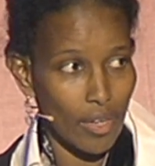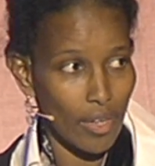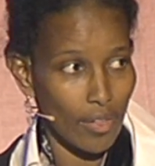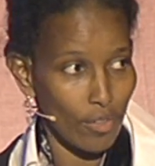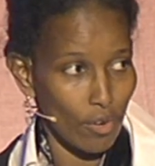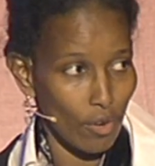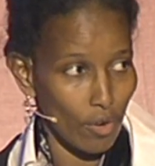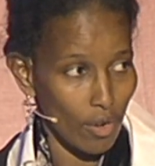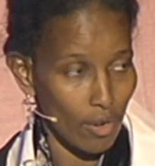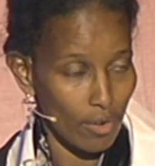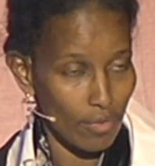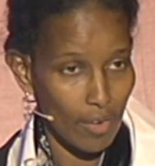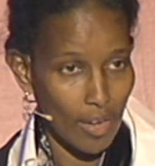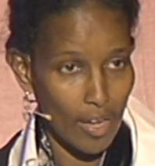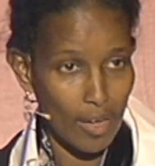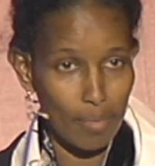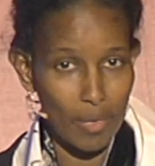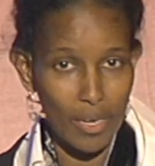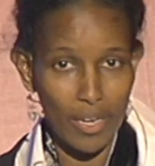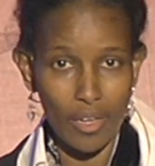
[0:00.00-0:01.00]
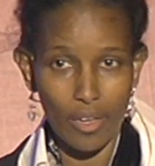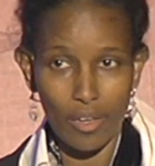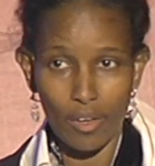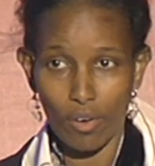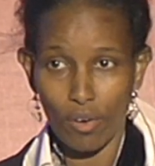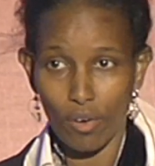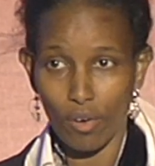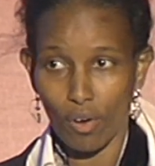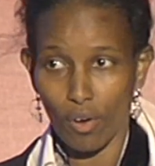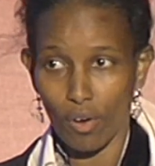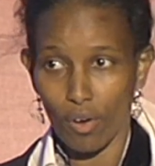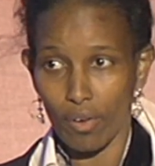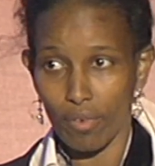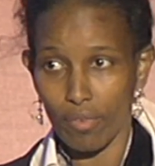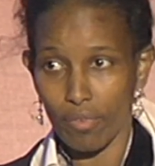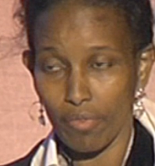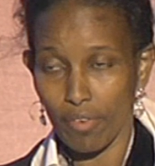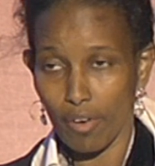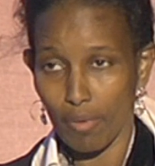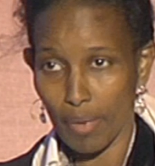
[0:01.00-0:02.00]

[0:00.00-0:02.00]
and the royal family of